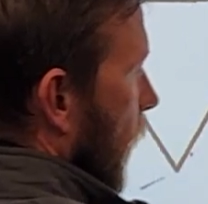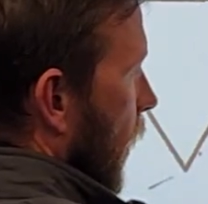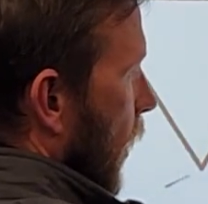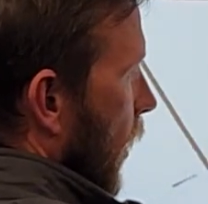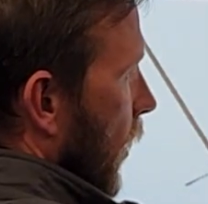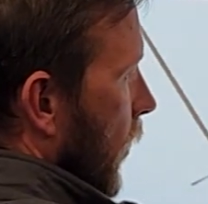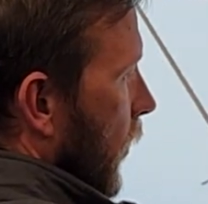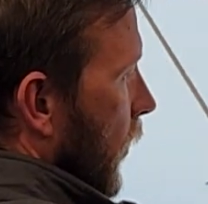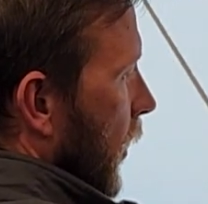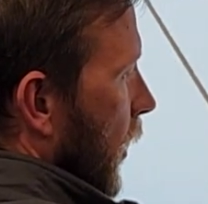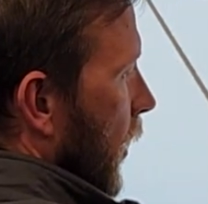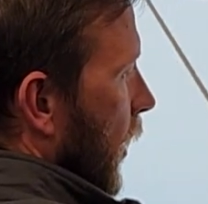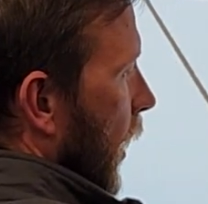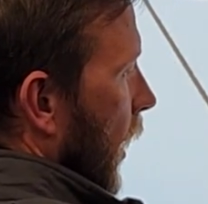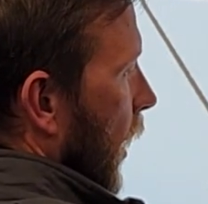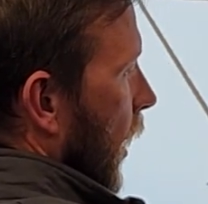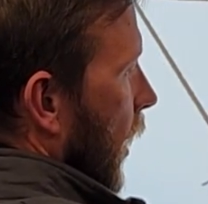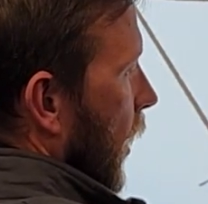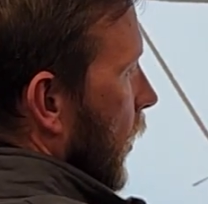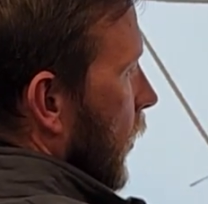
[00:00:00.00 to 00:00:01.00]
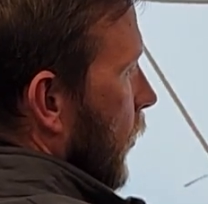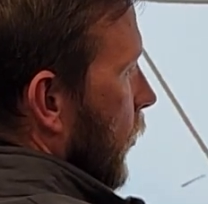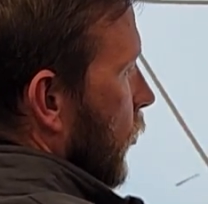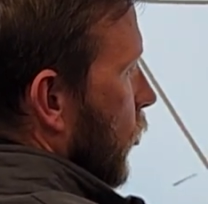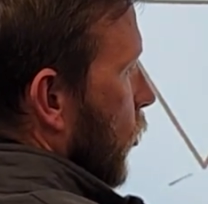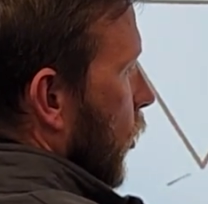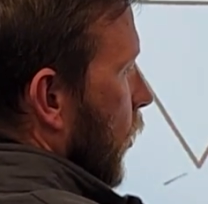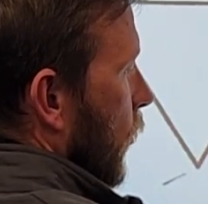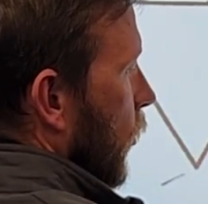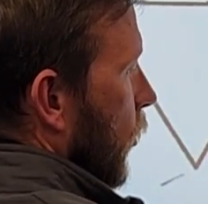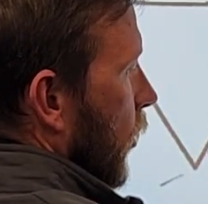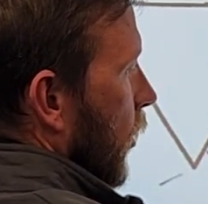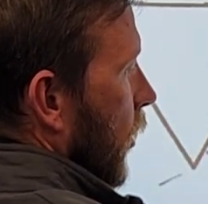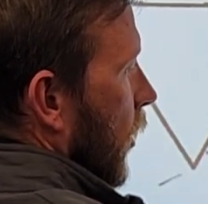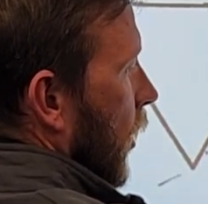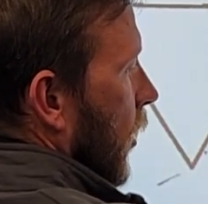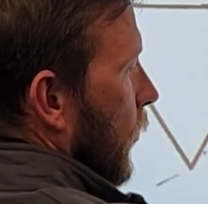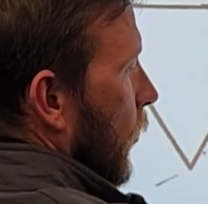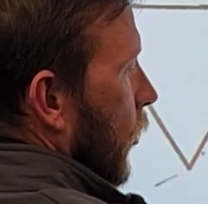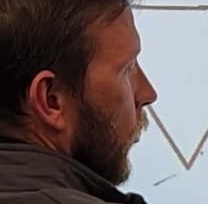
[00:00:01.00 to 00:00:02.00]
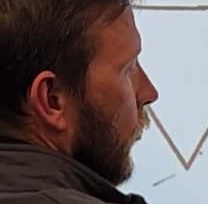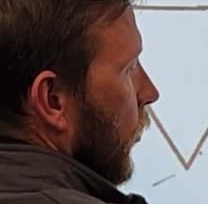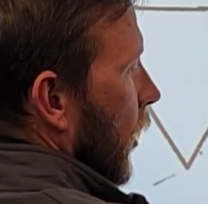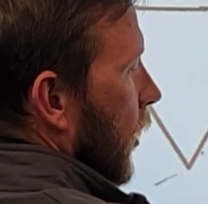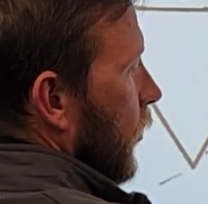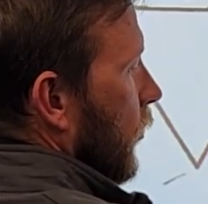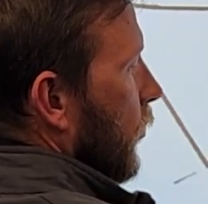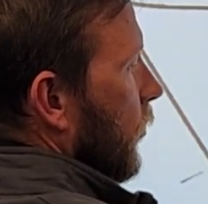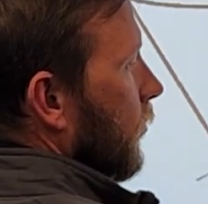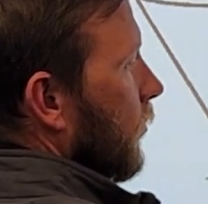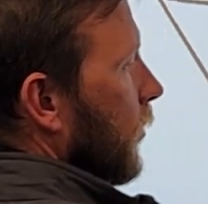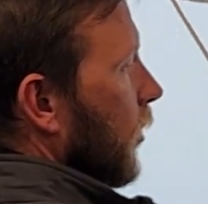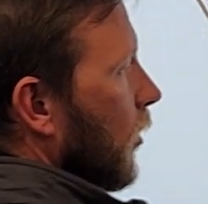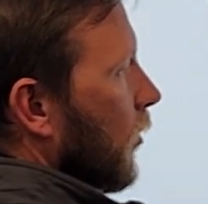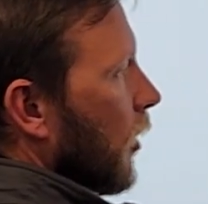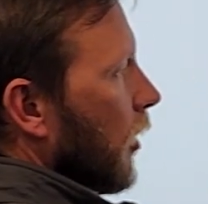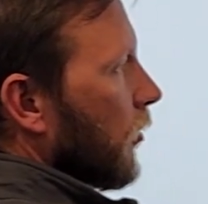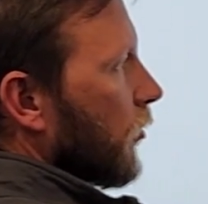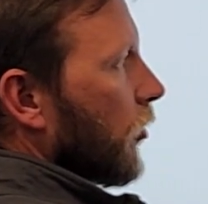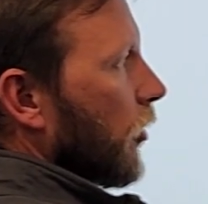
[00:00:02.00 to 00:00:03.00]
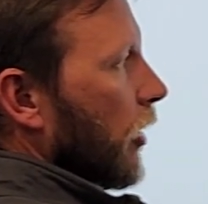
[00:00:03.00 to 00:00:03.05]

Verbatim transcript: And then I square root on both sides. All right, so